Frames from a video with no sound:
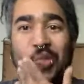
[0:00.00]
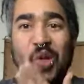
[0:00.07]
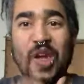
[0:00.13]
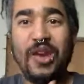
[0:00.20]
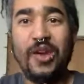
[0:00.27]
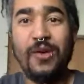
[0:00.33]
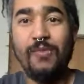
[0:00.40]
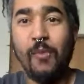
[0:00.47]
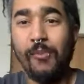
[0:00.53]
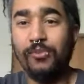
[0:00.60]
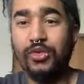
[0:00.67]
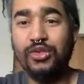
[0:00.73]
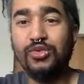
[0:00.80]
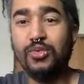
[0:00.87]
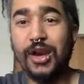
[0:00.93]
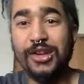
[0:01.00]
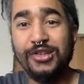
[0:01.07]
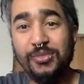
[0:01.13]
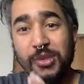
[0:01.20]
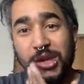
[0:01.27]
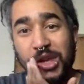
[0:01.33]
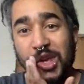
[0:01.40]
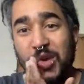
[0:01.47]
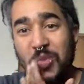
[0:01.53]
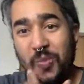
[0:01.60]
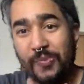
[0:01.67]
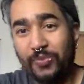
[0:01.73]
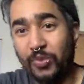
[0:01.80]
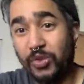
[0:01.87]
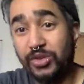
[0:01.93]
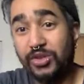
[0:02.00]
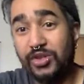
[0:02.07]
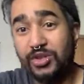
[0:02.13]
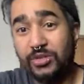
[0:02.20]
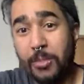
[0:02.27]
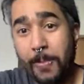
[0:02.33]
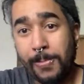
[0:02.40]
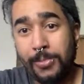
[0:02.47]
I know. And just watching me eat, which is